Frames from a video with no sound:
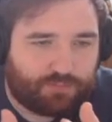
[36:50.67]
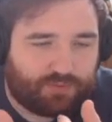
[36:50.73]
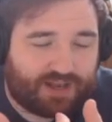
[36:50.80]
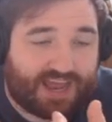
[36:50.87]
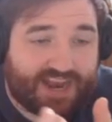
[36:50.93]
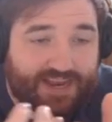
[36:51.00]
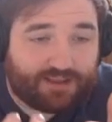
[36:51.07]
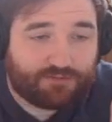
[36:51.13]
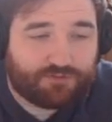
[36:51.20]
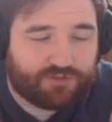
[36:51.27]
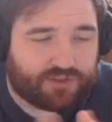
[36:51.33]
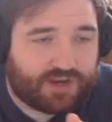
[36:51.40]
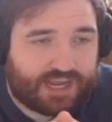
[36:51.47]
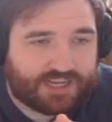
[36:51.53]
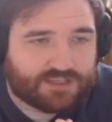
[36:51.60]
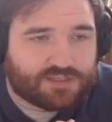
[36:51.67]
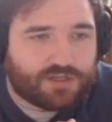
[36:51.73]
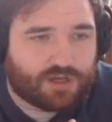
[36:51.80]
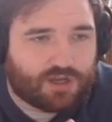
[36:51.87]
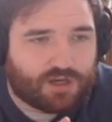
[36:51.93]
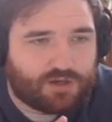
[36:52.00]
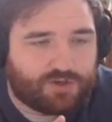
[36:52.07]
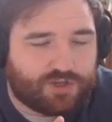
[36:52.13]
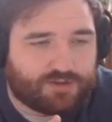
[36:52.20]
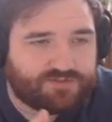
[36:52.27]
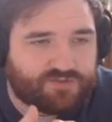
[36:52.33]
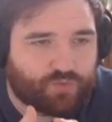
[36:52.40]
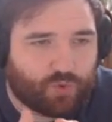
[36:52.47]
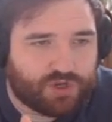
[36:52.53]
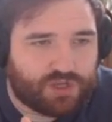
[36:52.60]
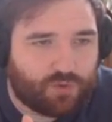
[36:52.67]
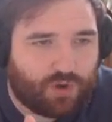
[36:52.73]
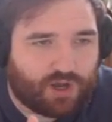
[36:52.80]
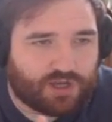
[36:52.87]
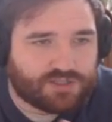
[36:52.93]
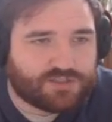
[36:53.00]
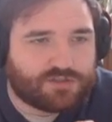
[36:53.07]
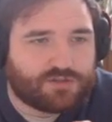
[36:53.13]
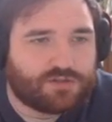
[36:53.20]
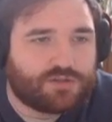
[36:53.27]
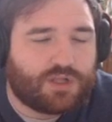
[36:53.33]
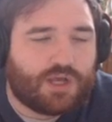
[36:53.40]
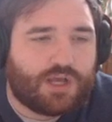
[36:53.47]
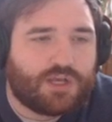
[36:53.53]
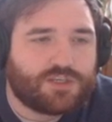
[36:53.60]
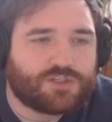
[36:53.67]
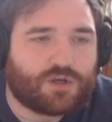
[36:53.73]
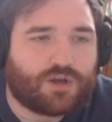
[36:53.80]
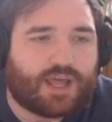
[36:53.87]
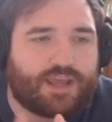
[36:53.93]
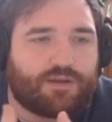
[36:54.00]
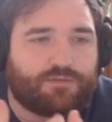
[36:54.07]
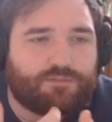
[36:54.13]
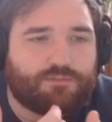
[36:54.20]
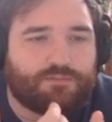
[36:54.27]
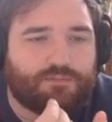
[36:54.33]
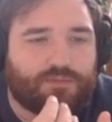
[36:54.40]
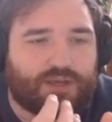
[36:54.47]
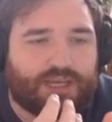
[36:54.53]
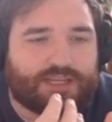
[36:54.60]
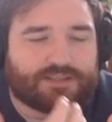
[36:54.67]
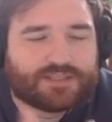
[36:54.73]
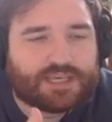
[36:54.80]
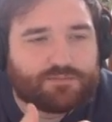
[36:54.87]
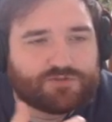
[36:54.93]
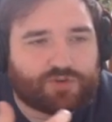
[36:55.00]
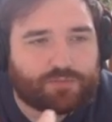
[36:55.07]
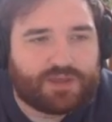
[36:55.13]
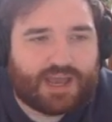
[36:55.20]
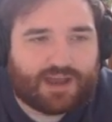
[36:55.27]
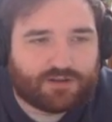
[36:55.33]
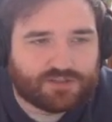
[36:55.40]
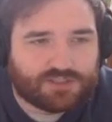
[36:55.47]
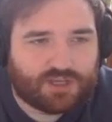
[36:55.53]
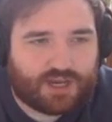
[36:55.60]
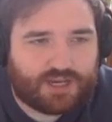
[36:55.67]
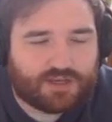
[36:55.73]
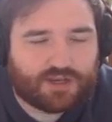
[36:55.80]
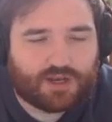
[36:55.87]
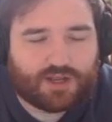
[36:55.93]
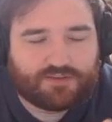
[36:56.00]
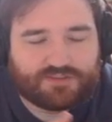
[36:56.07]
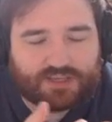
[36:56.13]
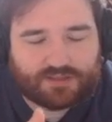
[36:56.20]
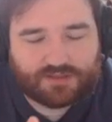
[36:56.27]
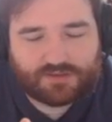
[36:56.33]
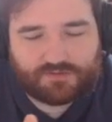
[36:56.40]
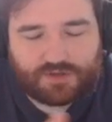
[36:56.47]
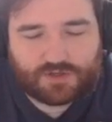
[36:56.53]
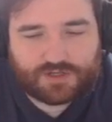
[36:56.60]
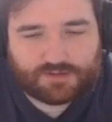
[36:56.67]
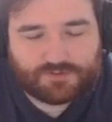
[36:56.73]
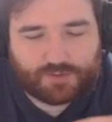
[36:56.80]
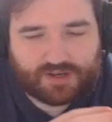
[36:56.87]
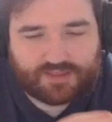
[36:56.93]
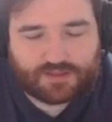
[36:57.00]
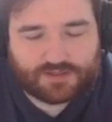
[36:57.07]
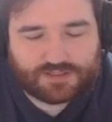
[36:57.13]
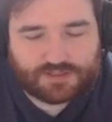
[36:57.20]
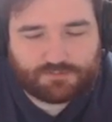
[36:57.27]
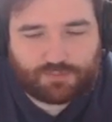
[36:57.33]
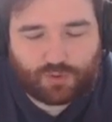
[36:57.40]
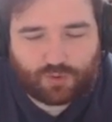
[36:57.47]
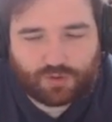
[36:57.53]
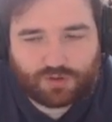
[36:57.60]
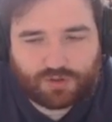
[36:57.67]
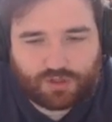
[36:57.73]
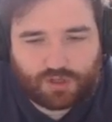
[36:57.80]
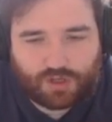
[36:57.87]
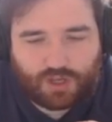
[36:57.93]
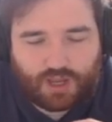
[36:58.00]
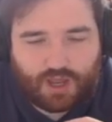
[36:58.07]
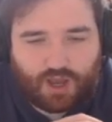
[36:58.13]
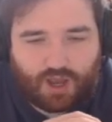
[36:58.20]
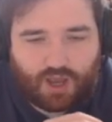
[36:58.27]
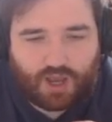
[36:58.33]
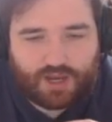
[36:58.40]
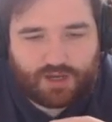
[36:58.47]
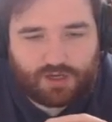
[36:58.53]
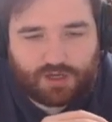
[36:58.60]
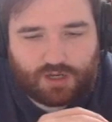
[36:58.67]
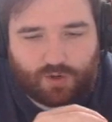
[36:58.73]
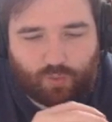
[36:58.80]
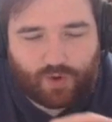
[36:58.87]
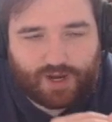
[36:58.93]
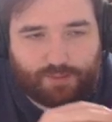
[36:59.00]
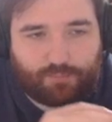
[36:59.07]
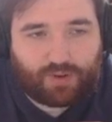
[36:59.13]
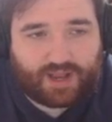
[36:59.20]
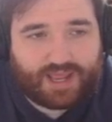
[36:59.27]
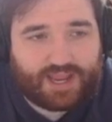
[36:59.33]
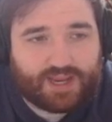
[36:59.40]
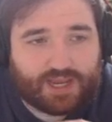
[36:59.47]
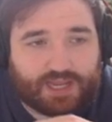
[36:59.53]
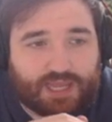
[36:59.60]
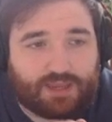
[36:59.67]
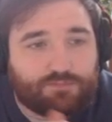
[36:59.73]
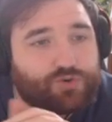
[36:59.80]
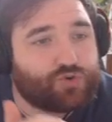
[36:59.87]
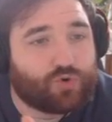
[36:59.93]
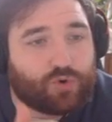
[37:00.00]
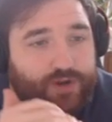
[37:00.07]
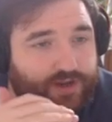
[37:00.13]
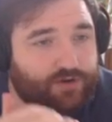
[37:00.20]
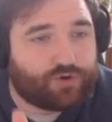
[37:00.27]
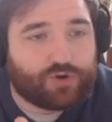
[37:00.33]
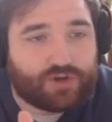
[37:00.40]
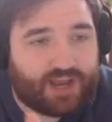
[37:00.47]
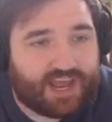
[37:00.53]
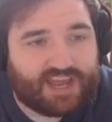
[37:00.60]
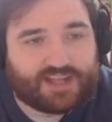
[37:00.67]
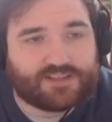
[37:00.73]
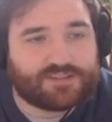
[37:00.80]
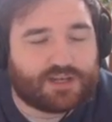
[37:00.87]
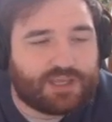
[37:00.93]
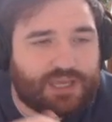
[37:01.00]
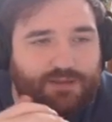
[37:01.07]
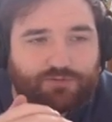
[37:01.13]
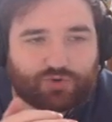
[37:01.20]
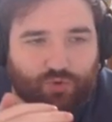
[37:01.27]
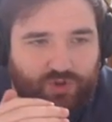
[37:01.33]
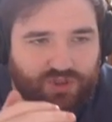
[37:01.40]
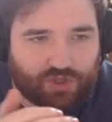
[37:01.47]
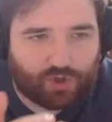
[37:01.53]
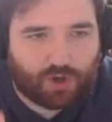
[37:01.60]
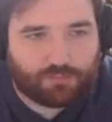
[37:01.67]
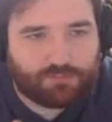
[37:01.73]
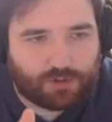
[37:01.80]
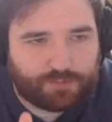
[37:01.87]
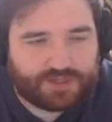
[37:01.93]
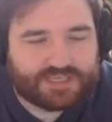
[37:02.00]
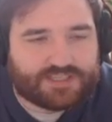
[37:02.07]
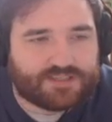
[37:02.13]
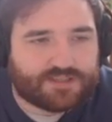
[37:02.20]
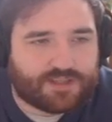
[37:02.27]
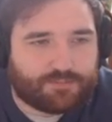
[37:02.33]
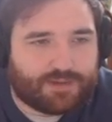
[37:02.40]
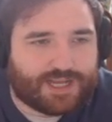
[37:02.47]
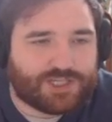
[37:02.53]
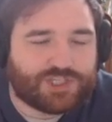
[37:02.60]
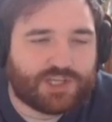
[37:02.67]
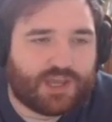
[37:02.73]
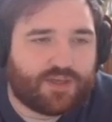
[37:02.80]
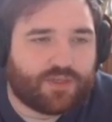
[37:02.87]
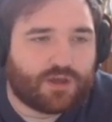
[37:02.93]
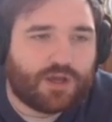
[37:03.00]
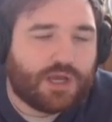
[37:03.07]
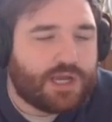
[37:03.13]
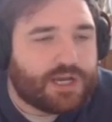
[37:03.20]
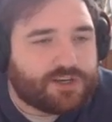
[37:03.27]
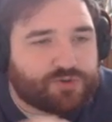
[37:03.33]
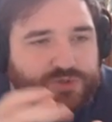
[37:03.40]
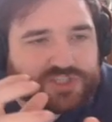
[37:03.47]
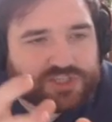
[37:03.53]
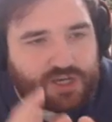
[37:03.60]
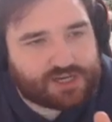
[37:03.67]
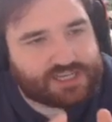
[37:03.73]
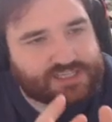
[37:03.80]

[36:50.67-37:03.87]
planning for the next turn in terms of what you arsenal. So, it seems from the outside, and I've said this a few times, but I think this is important, that when I'm playing, I keep drawing good hands and I keep drawing the combo pieces that match together. To a certain